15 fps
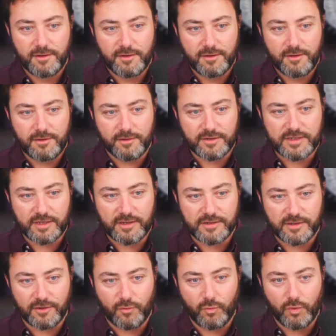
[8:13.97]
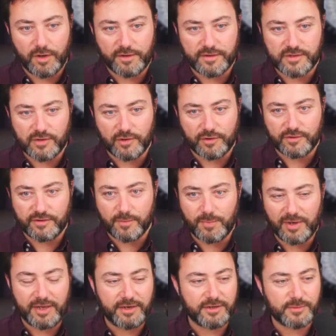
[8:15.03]
Looks like there's a lot of work that's gone onto the
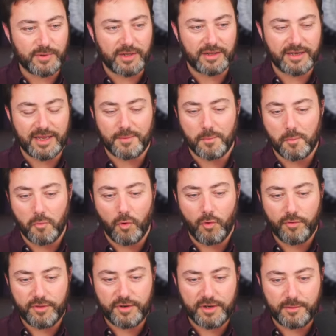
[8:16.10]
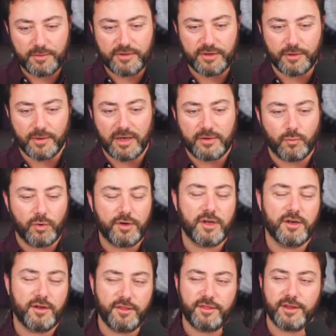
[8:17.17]
blade as well. Again, more than I would do. And
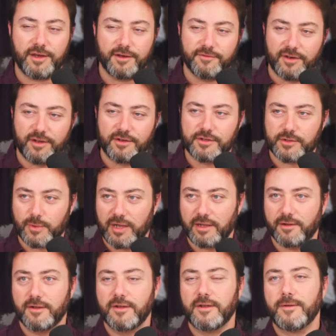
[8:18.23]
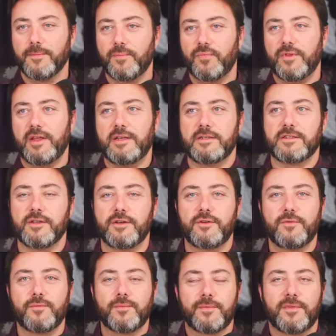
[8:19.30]
another thing I've learned as well is that
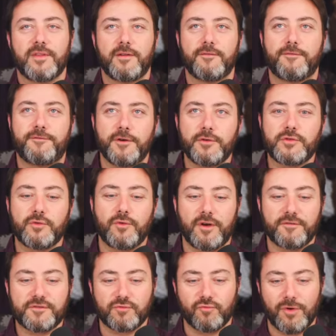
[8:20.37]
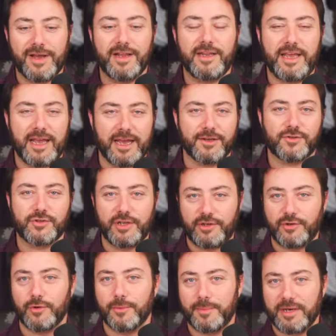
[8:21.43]
photographs rarely actually
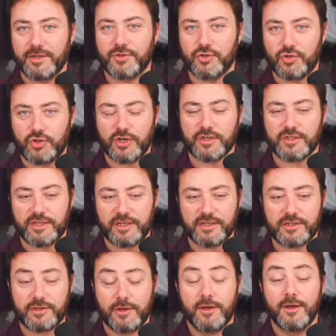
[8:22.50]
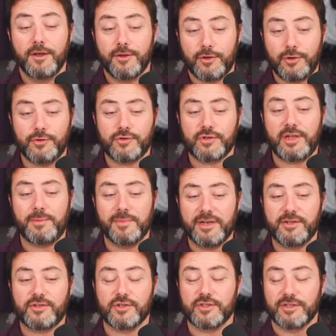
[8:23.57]
do a miniature justice. Usually
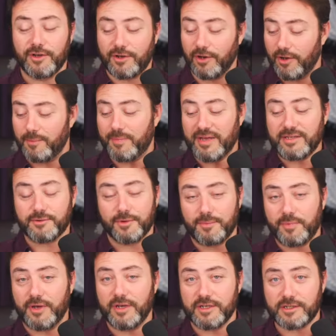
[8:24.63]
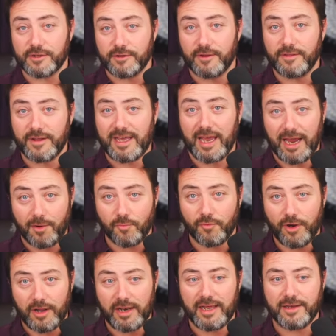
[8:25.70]
miniatures look a lot better in person than the
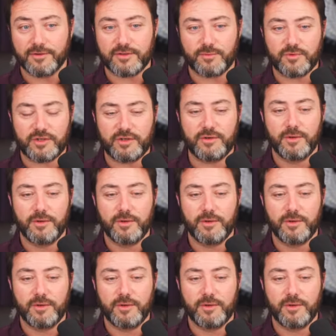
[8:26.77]
camera allows them to.